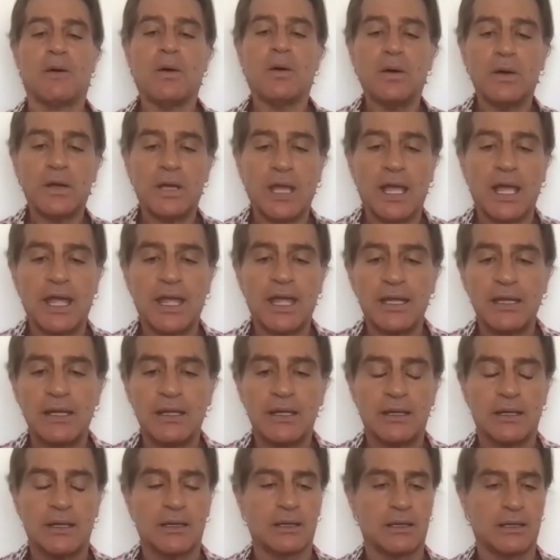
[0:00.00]
okay,
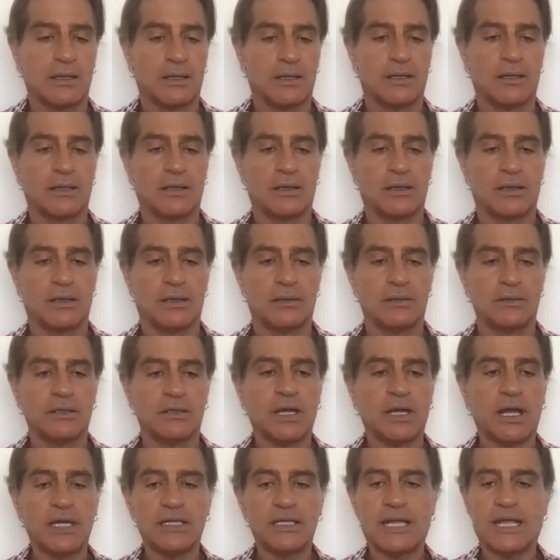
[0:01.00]

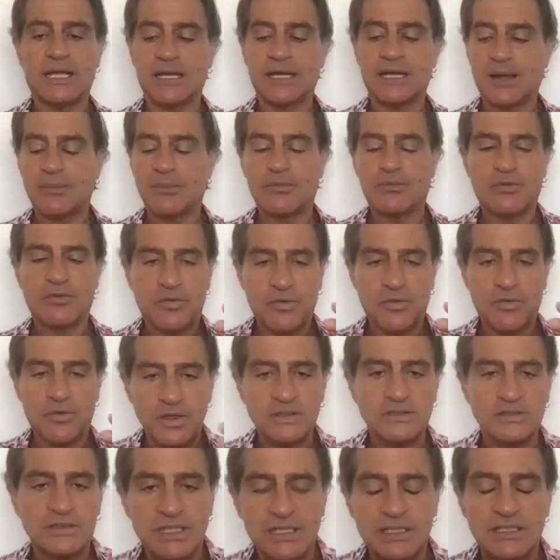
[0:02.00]
now that I'm
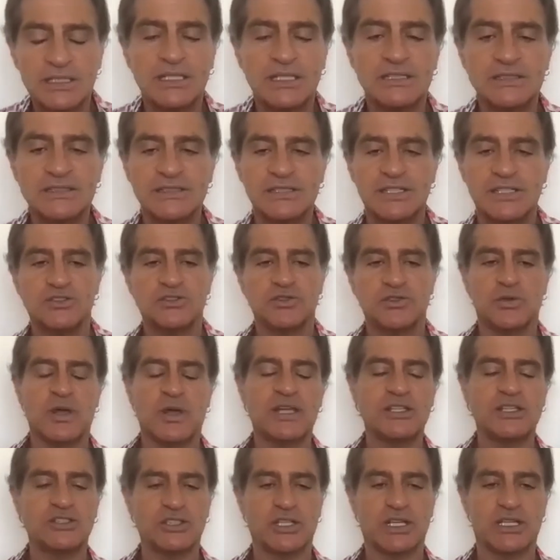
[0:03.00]
forced in this
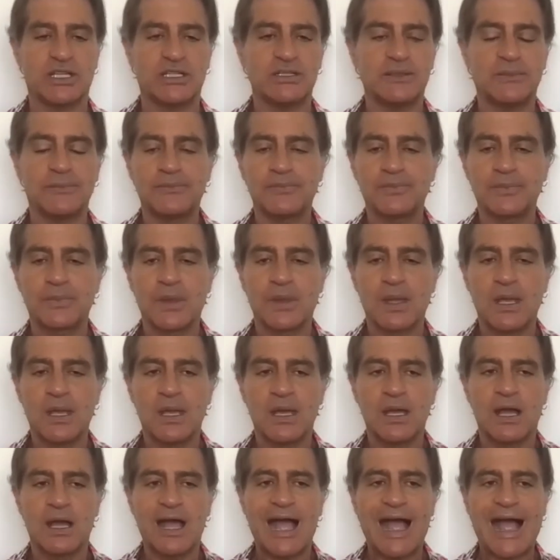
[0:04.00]
situation,
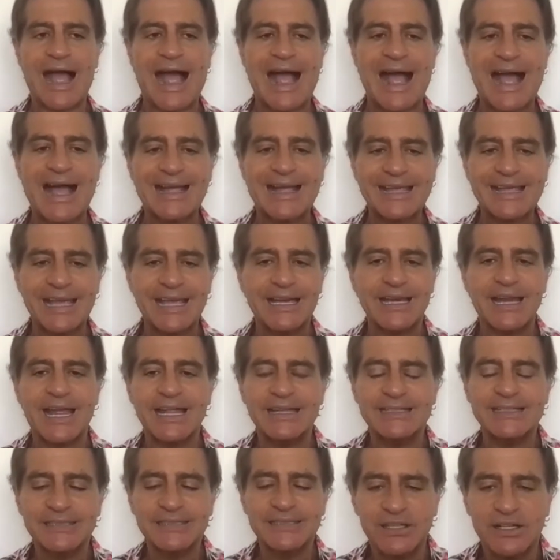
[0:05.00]
how can
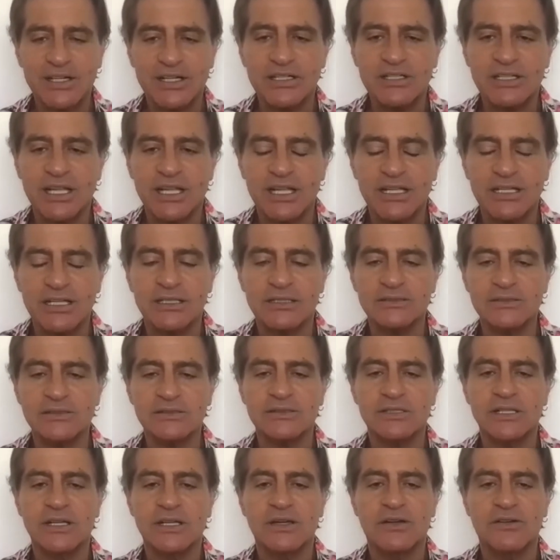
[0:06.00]
I turn in
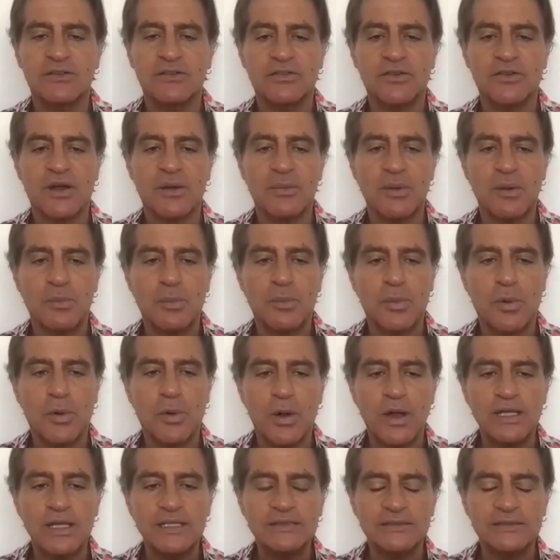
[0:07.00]
from a
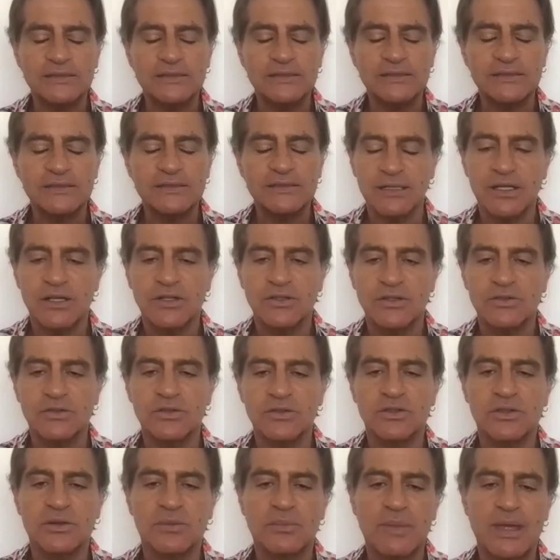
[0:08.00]
poison
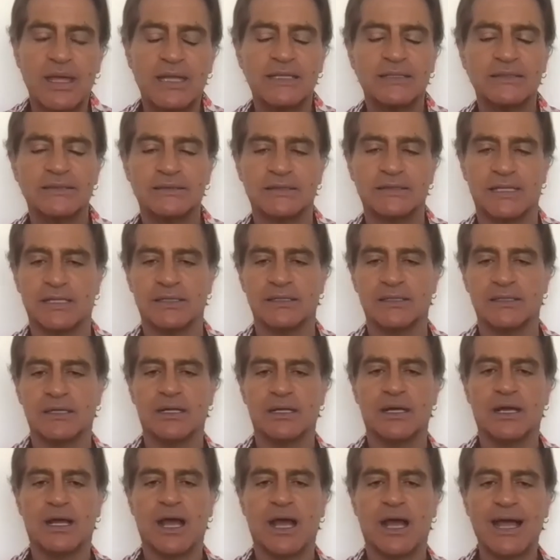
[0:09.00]
to the medicine?
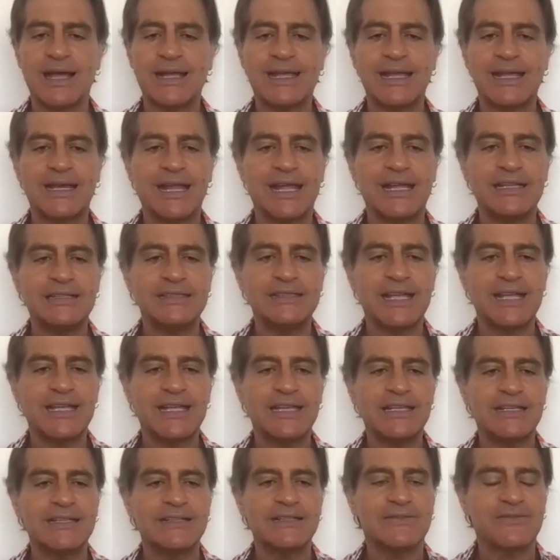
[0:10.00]
How can I
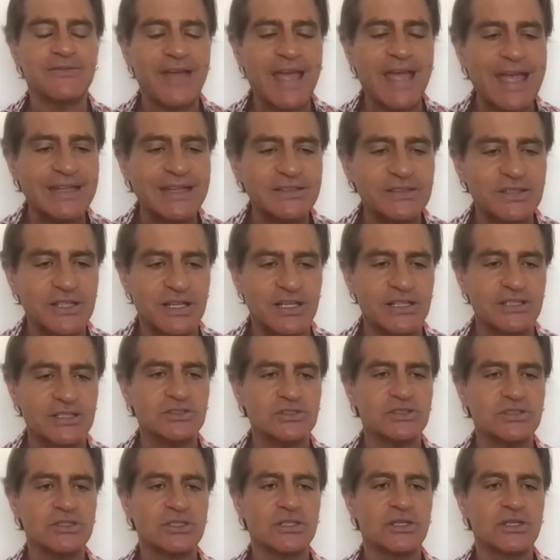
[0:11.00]
take
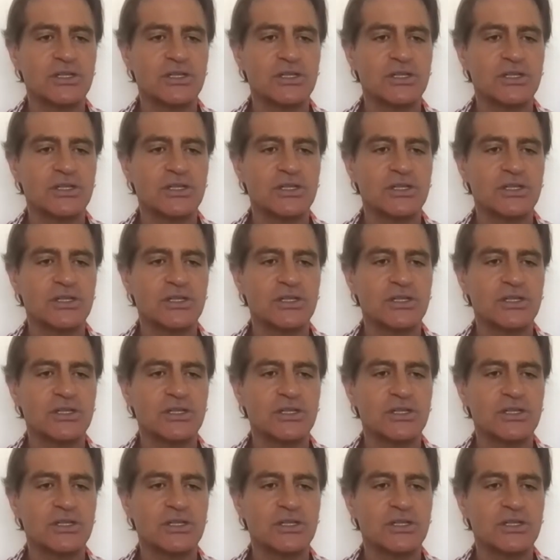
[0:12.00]
advantage